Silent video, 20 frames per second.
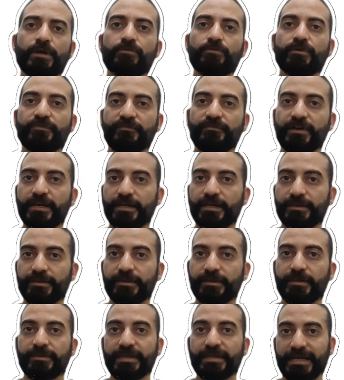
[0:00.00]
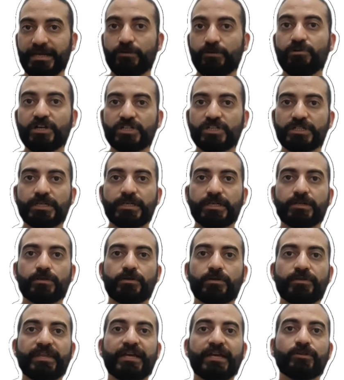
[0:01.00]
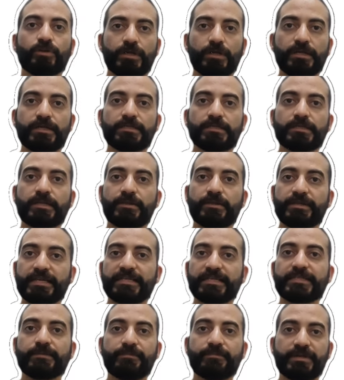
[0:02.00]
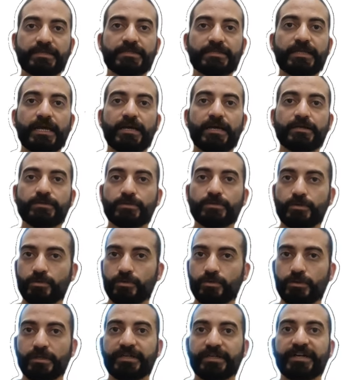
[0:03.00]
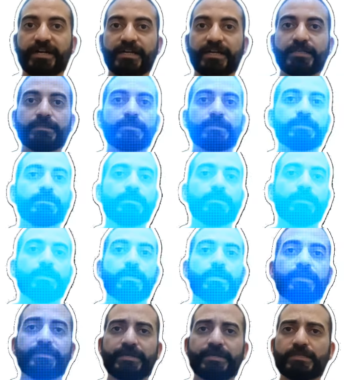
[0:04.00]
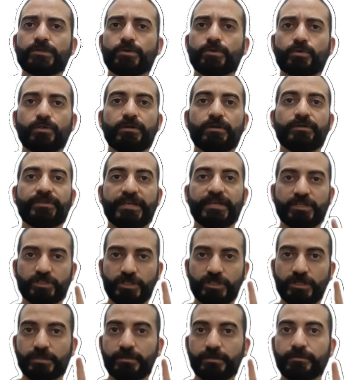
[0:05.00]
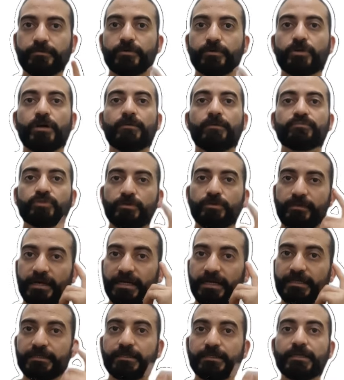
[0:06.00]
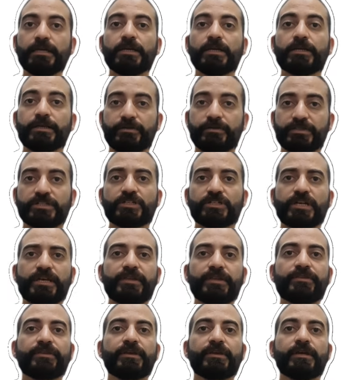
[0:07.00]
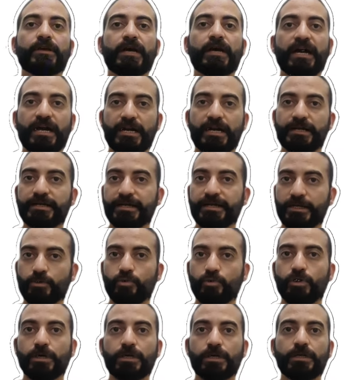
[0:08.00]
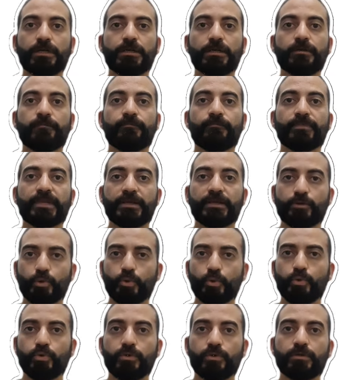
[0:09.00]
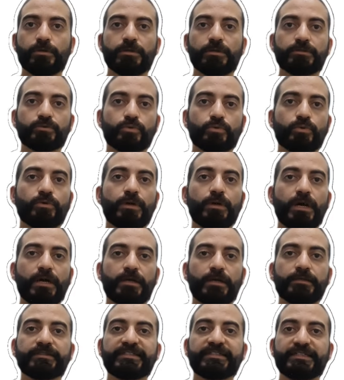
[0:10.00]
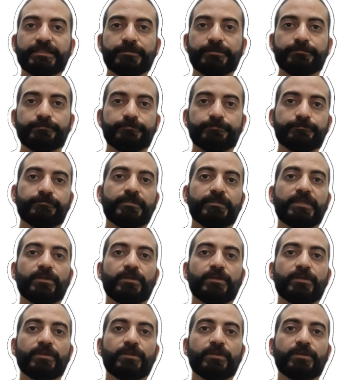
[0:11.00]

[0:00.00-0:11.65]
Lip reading: When we find in the question the word simple interest and rate, this rule should come to mind, which is I equal PRT.